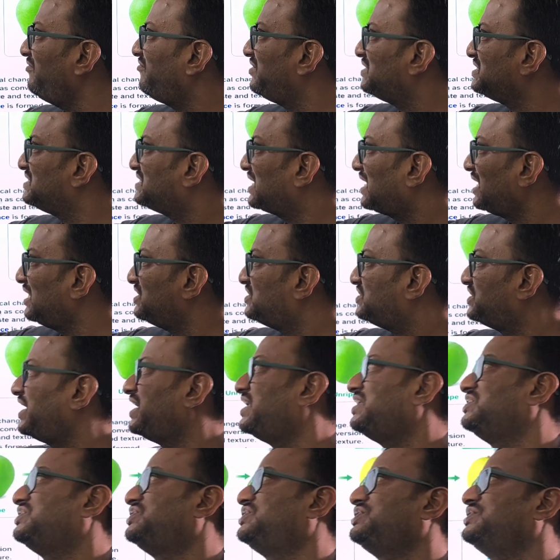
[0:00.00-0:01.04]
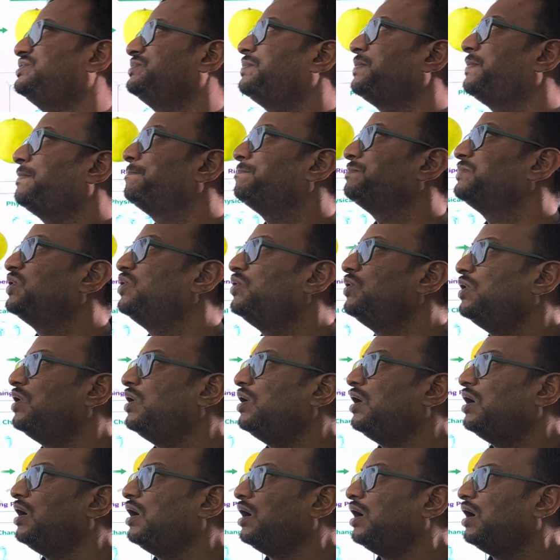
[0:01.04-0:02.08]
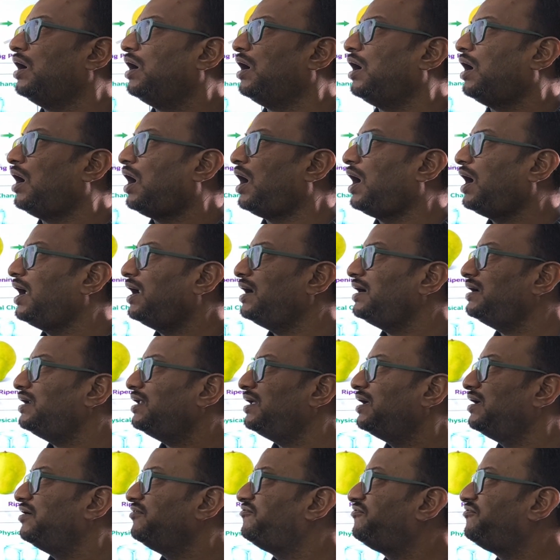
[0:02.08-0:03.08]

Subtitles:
physical change, and